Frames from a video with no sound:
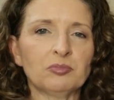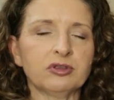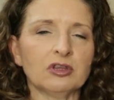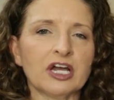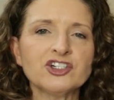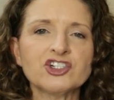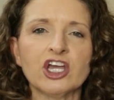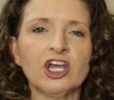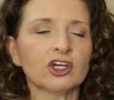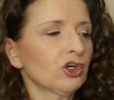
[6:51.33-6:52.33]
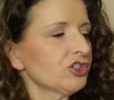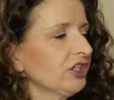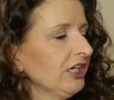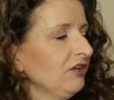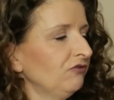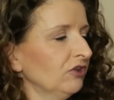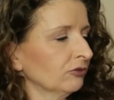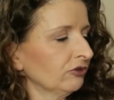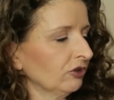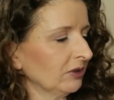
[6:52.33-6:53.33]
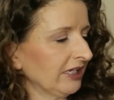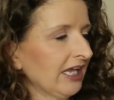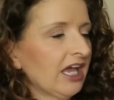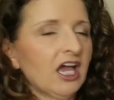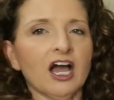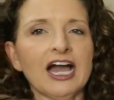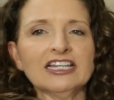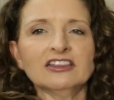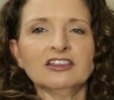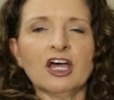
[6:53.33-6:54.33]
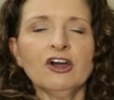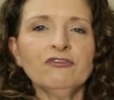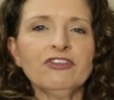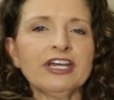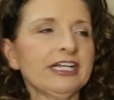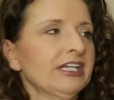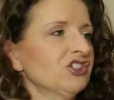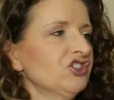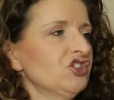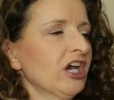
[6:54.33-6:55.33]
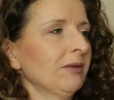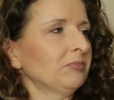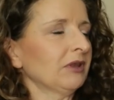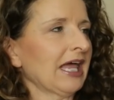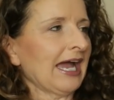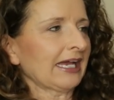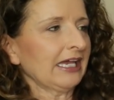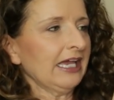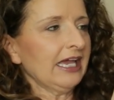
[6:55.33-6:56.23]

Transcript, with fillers: plush, cushiony feel to it. I love that it is jet black.